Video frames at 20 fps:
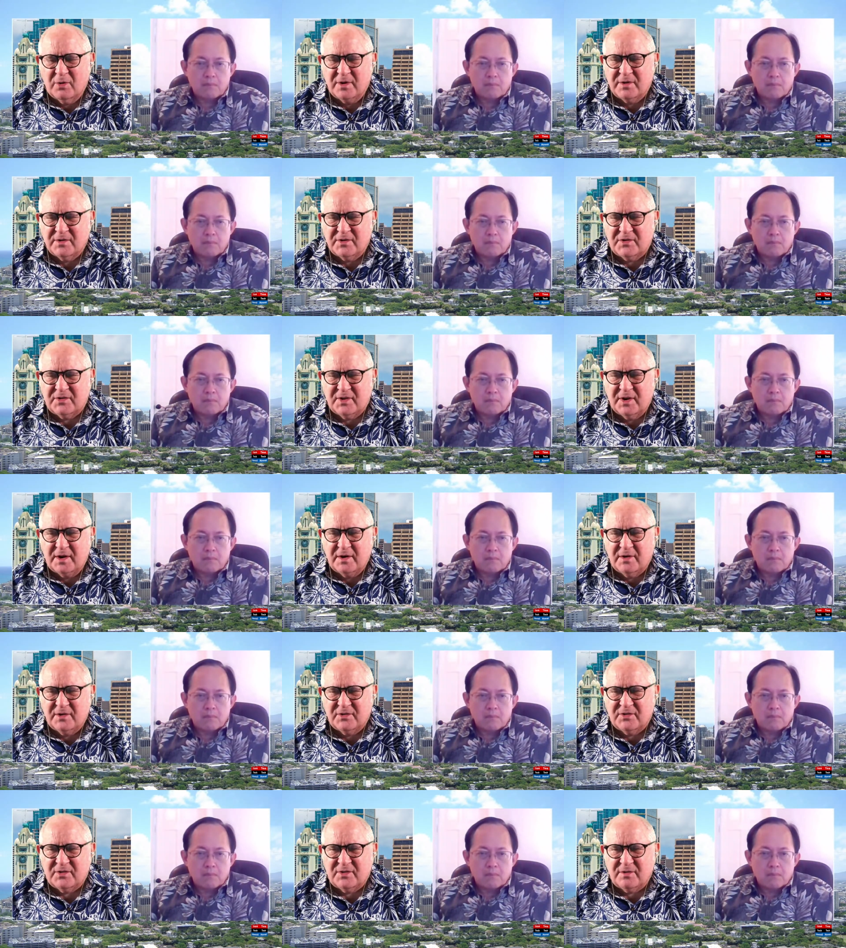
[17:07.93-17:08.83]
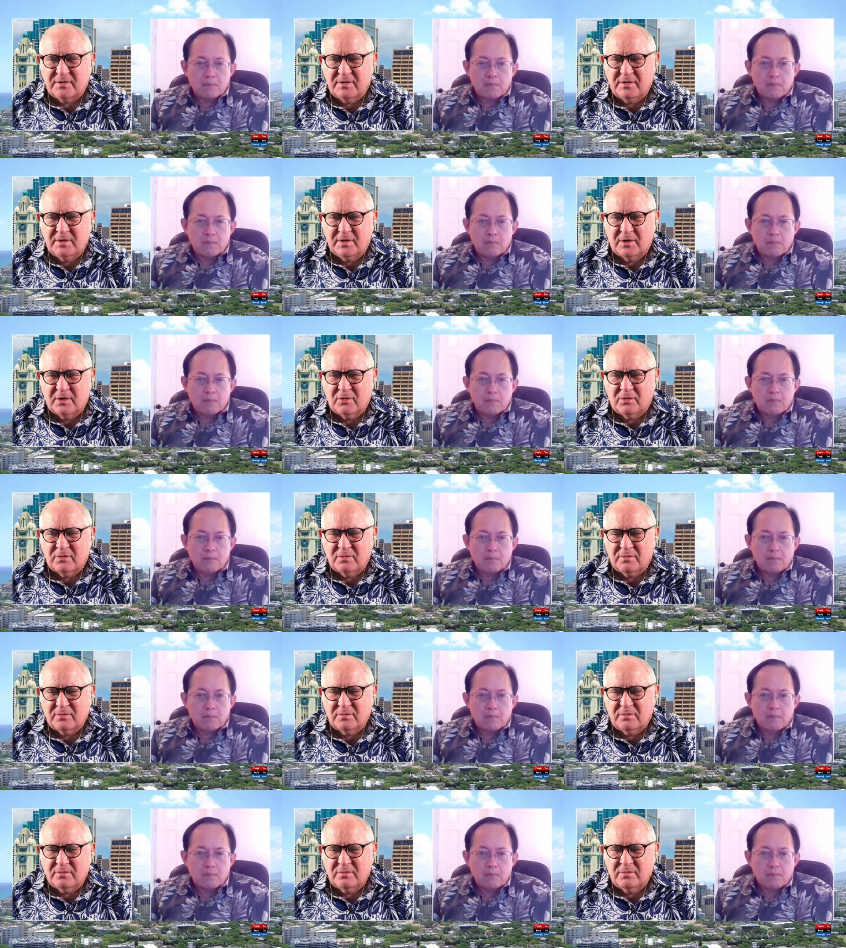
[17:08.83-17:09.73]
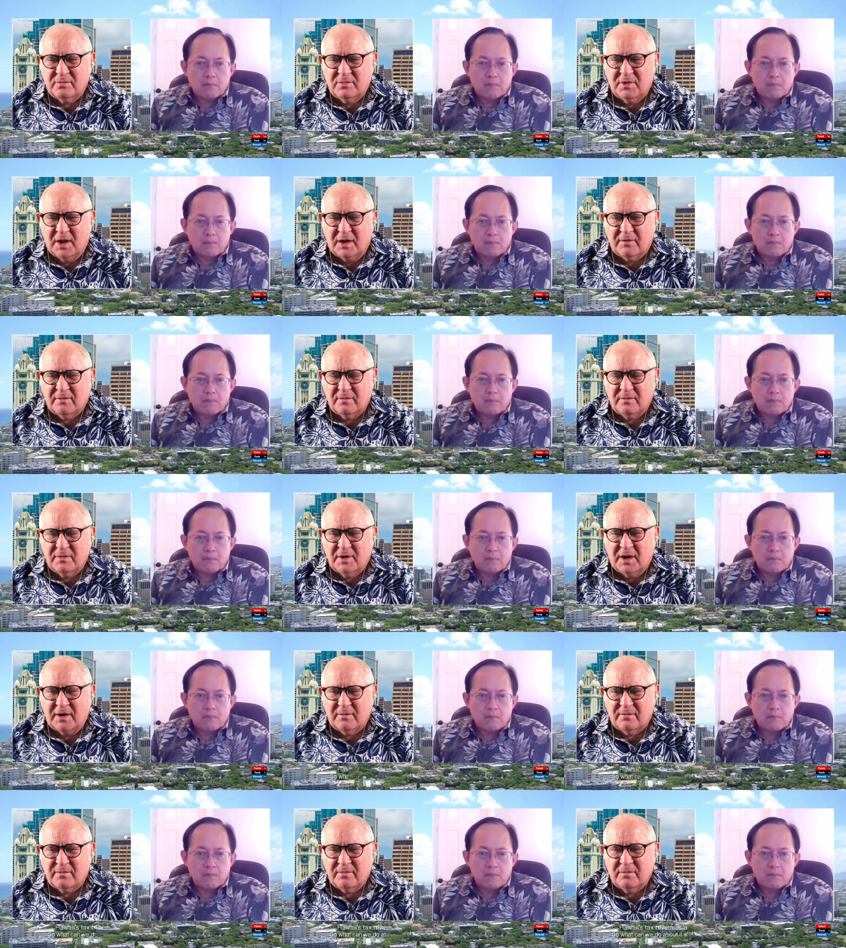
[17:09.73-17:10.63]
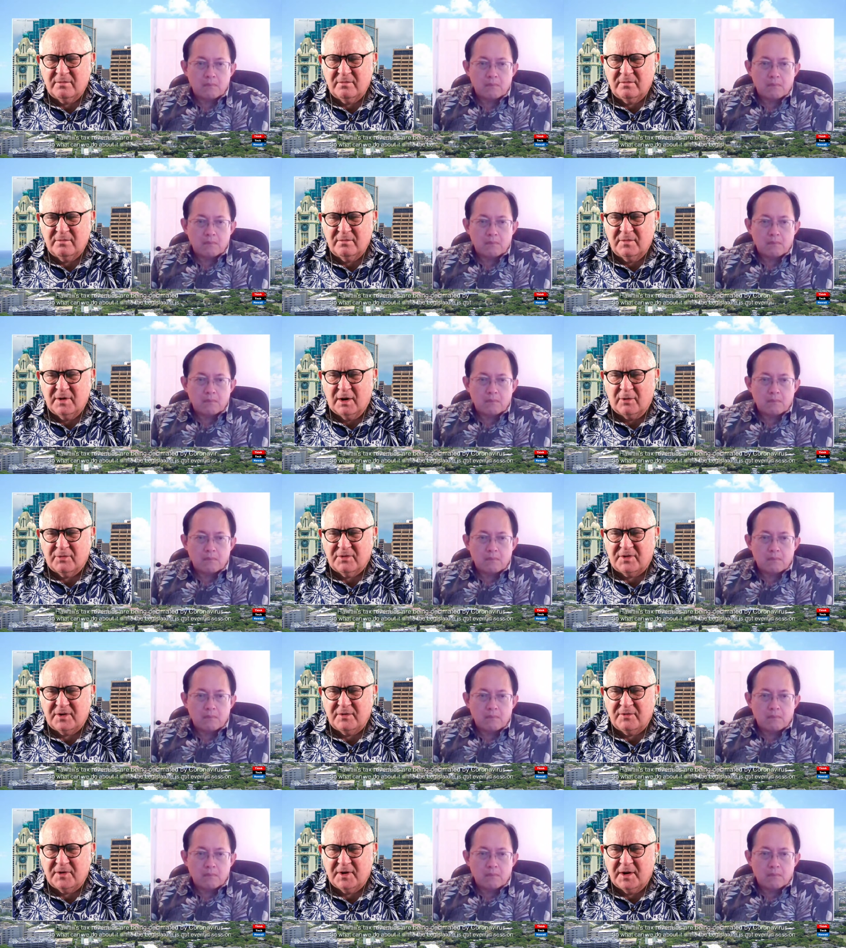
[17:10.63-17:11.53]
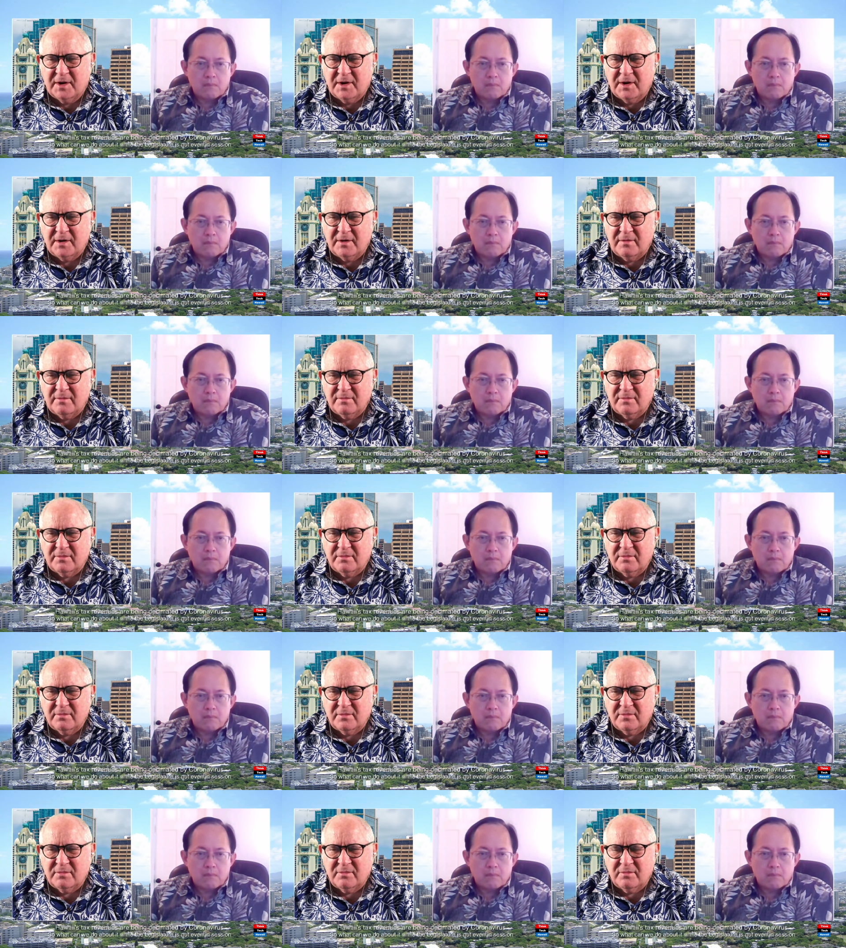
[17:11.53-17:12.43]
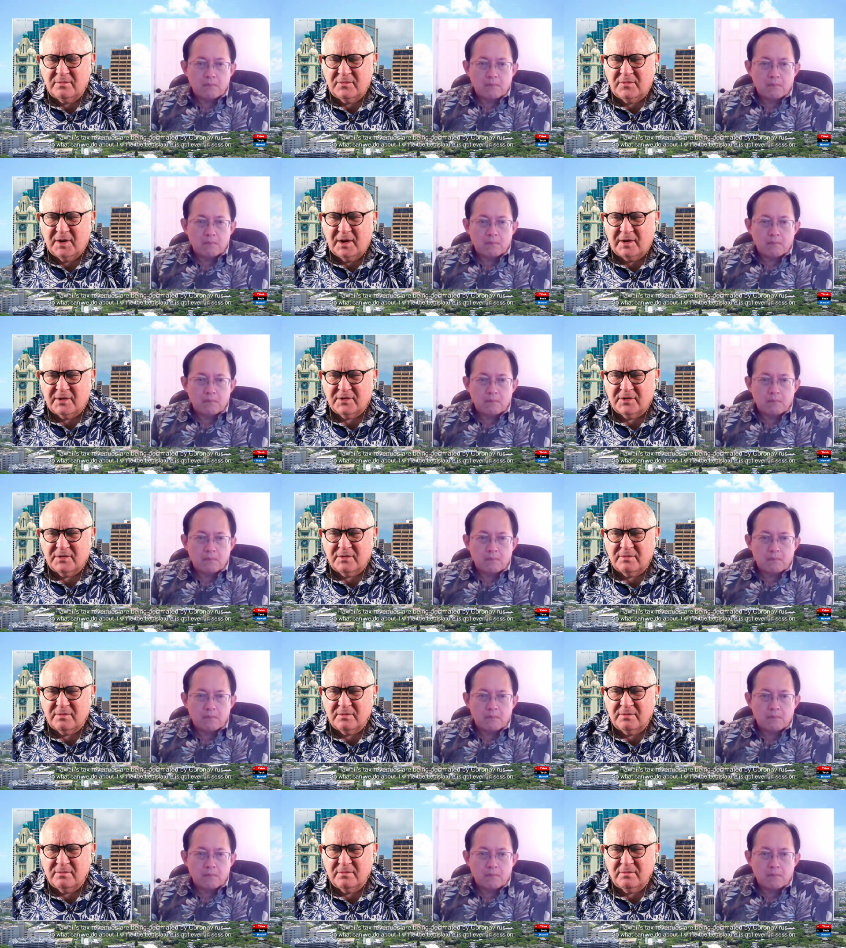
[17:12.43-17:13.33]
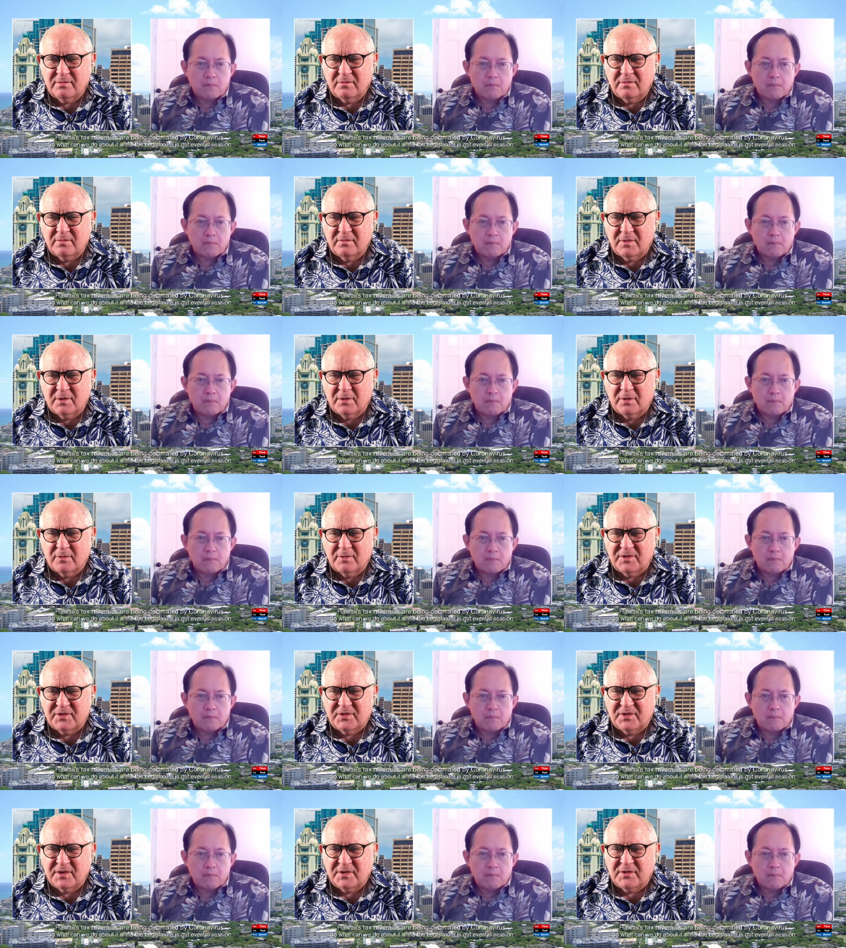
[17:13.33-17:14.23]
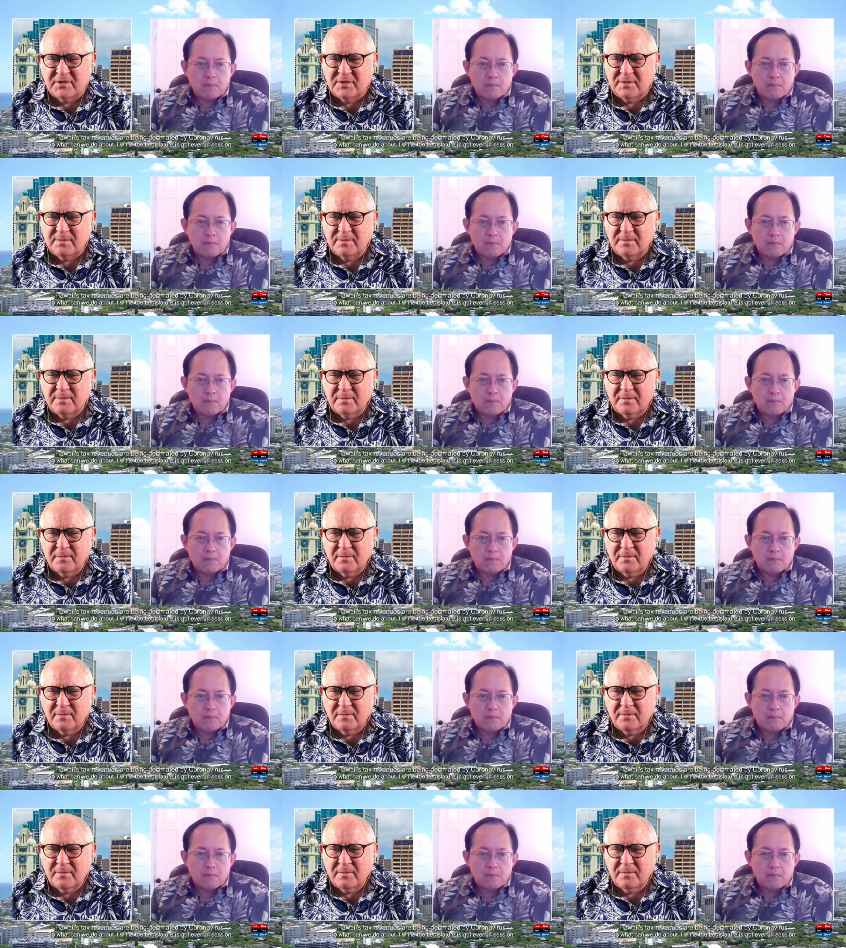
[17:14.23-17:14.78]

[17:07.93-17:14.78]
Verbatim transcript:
Speaker 1: when the state is, you know, not not not receiving any tax uh, receipts?